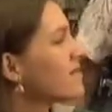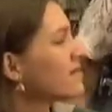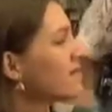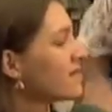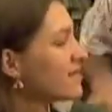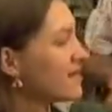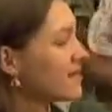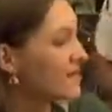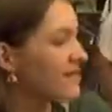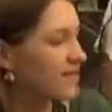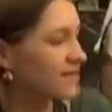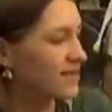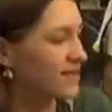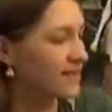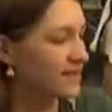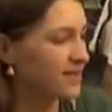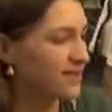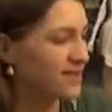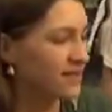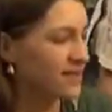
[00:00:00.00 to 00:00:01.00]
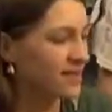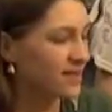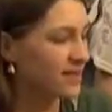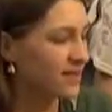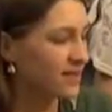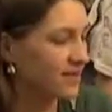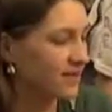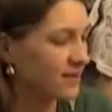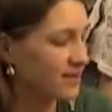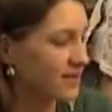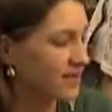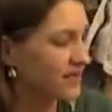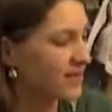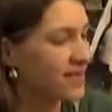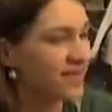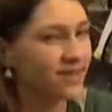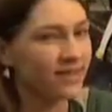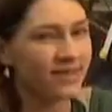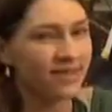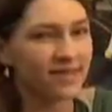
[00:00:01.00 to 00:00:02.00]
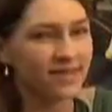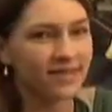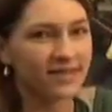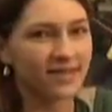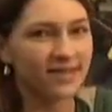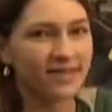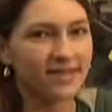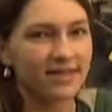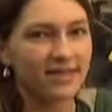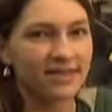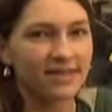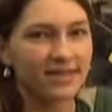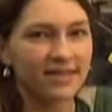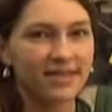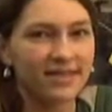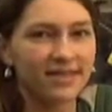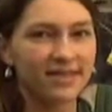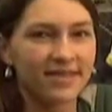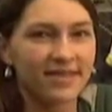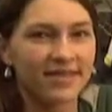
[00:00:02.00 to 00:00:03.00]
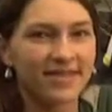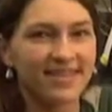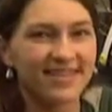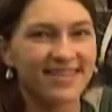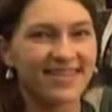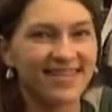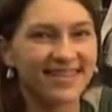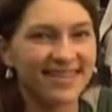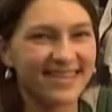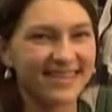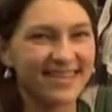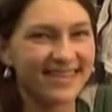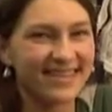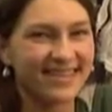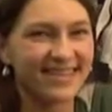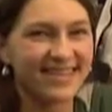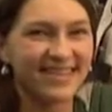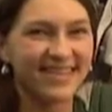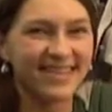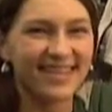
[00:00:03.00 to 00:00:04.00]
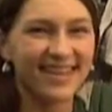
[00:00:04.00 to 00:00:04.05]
The person shown says nothing.